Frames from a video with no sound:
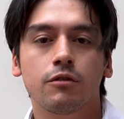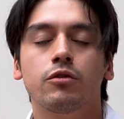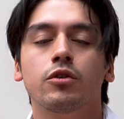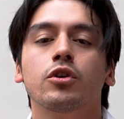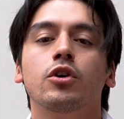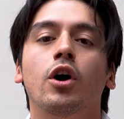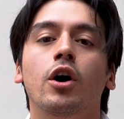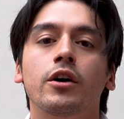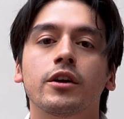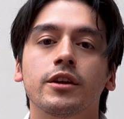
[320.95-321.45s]

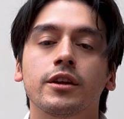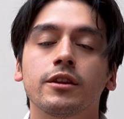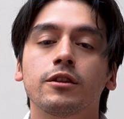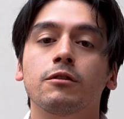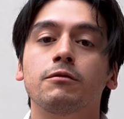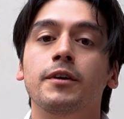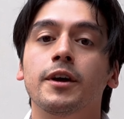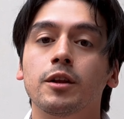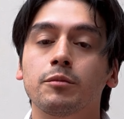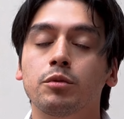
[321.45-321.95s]
regarding the
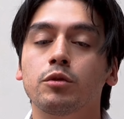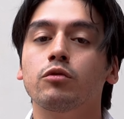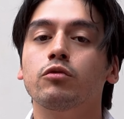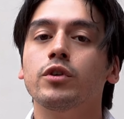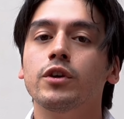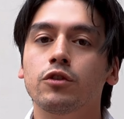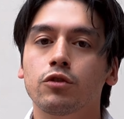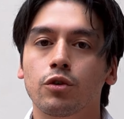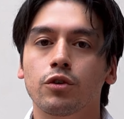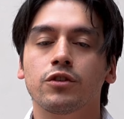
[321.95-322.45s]
available
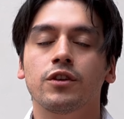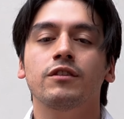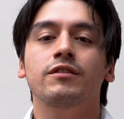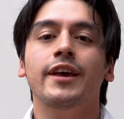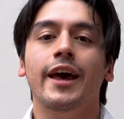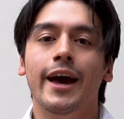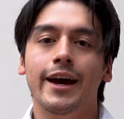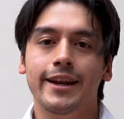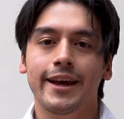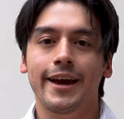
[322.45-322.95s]
resources
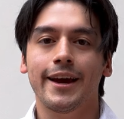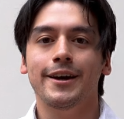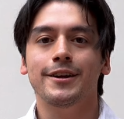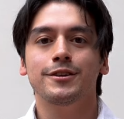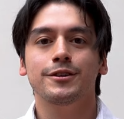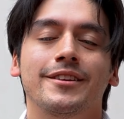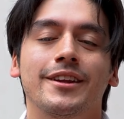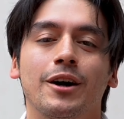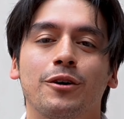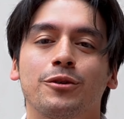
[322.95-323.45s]
at hand.
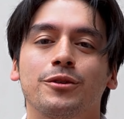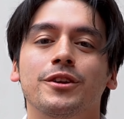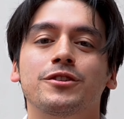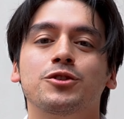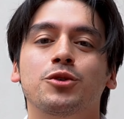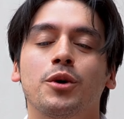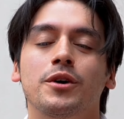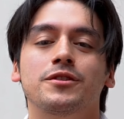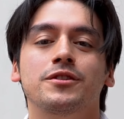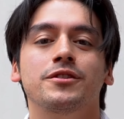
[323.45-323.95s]
Now, let's
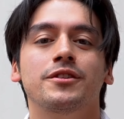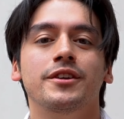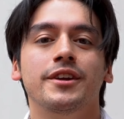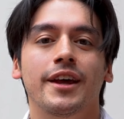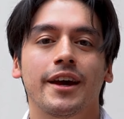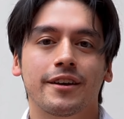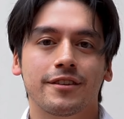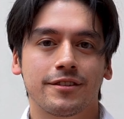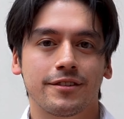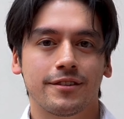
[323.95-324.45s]
go on to the
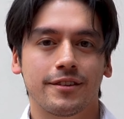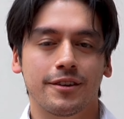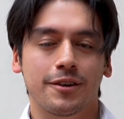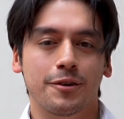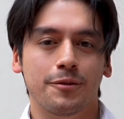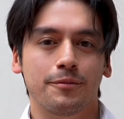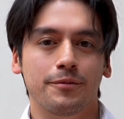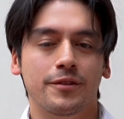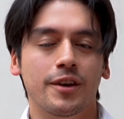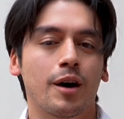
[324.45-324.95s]
next
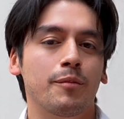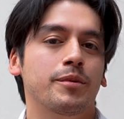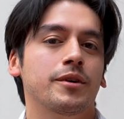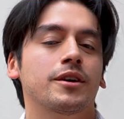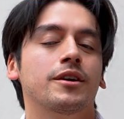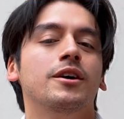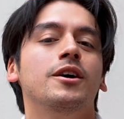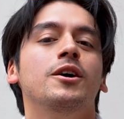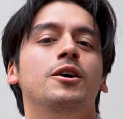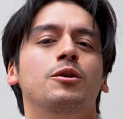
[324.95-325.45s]

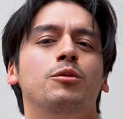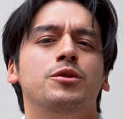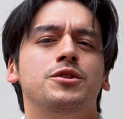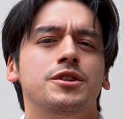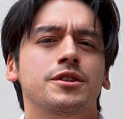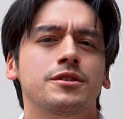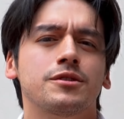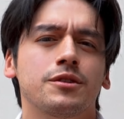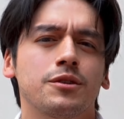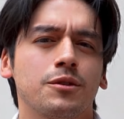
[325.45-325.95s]
topic, which
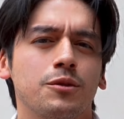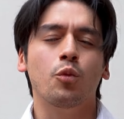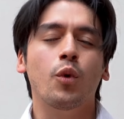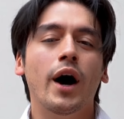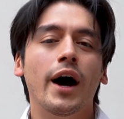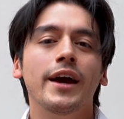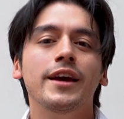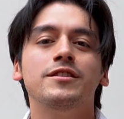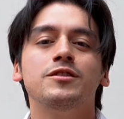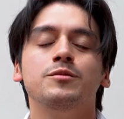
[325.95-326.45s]
is
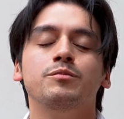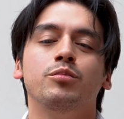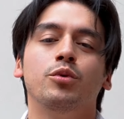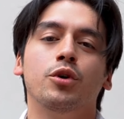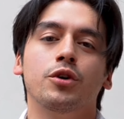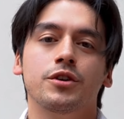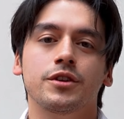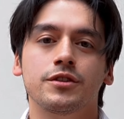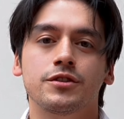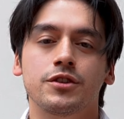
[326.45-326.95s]
why it's
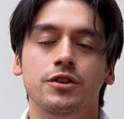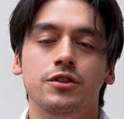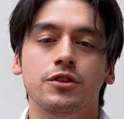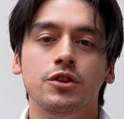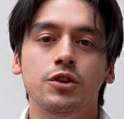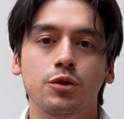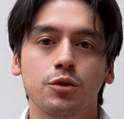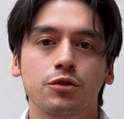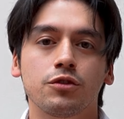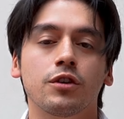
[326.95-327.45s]
important to
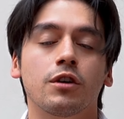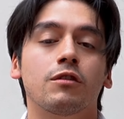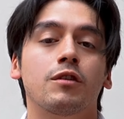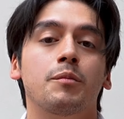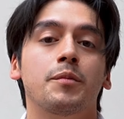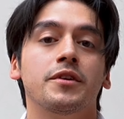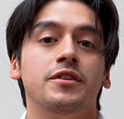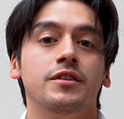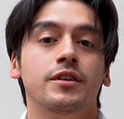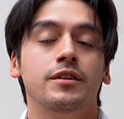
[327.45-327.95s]
use a
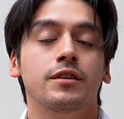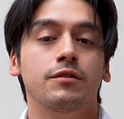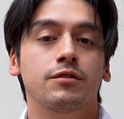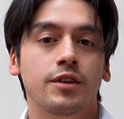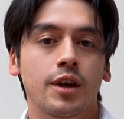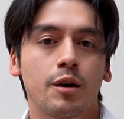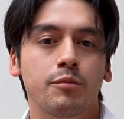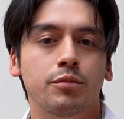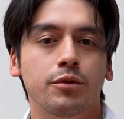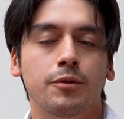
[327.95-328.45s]
representative
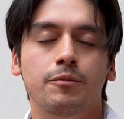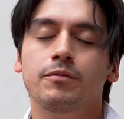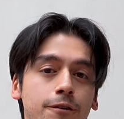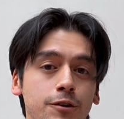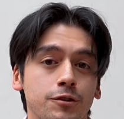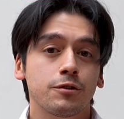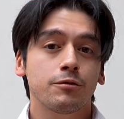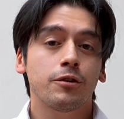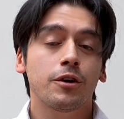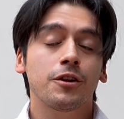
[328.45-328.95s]
sample.
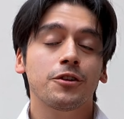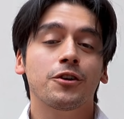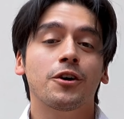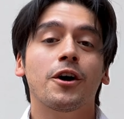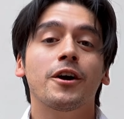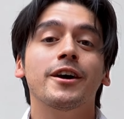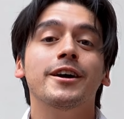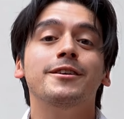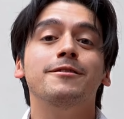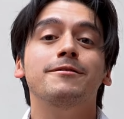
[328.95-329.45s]
First of all, there
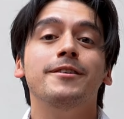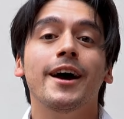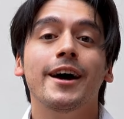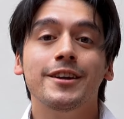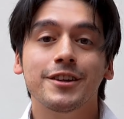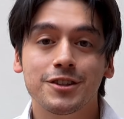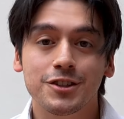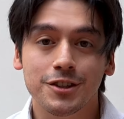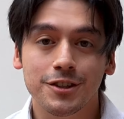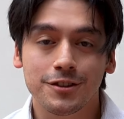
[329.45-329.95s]
are
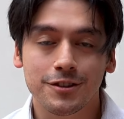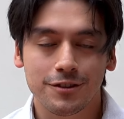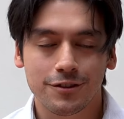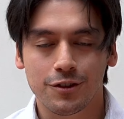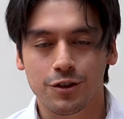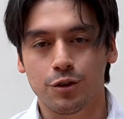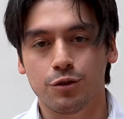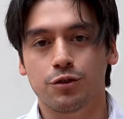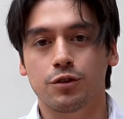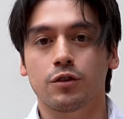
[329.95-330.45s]
advantages
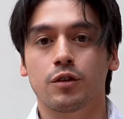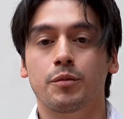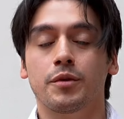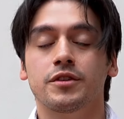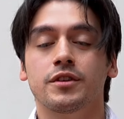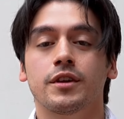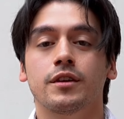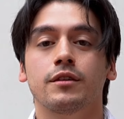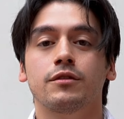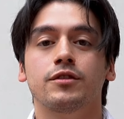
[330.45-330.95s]
to using a
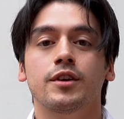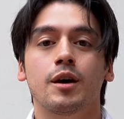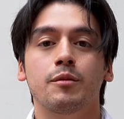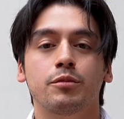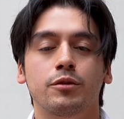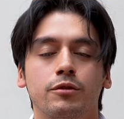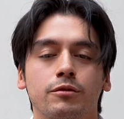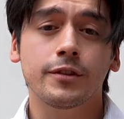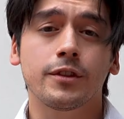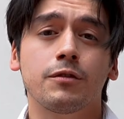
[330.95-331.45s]
representative
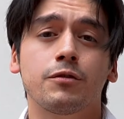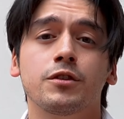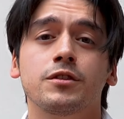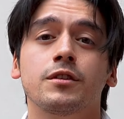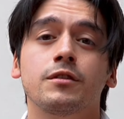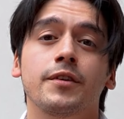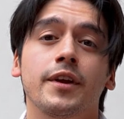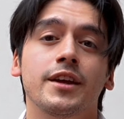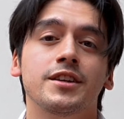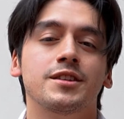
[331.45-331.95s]
sample. The first
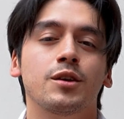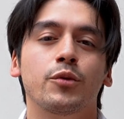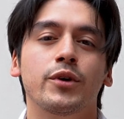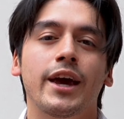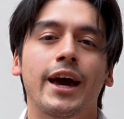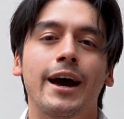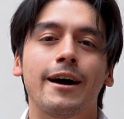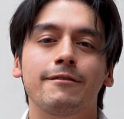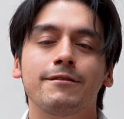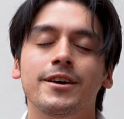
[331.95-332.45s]
advantage that we
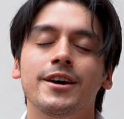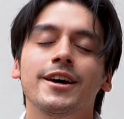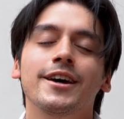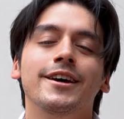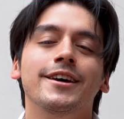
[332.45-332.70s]
have